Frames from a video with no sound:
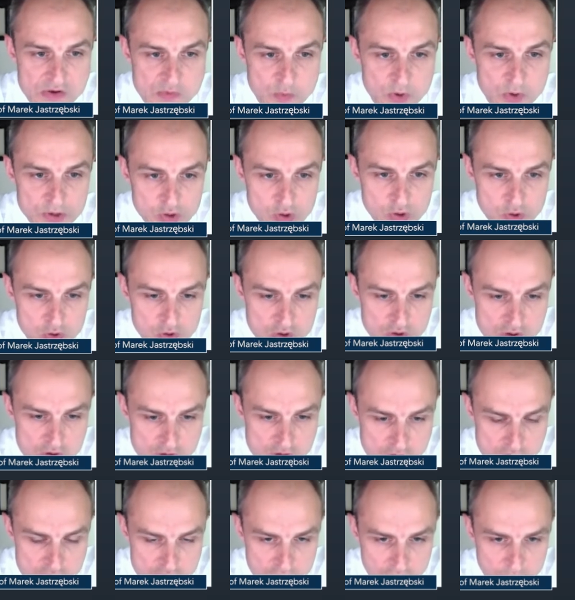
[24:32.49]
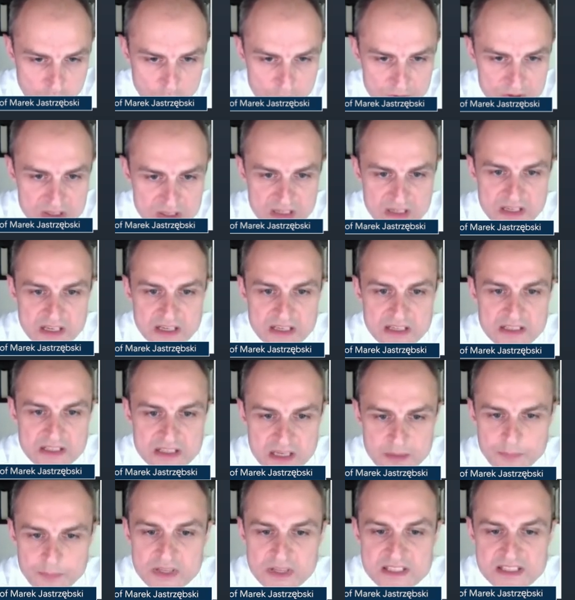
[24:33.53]
when you go with the
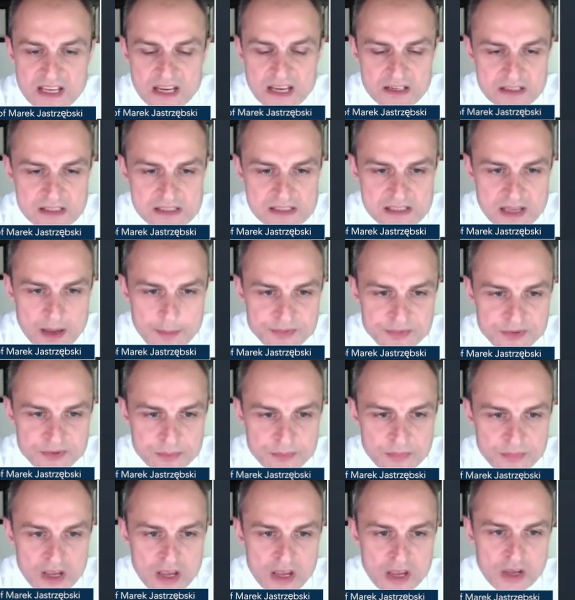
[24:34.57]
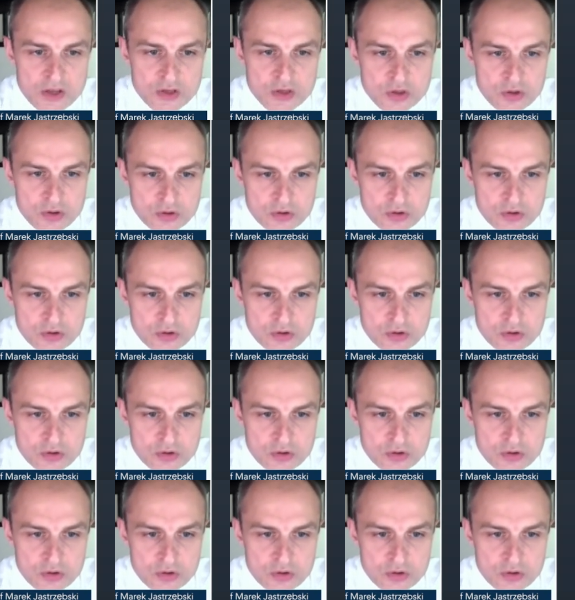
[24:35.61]
lead deep inside the septum,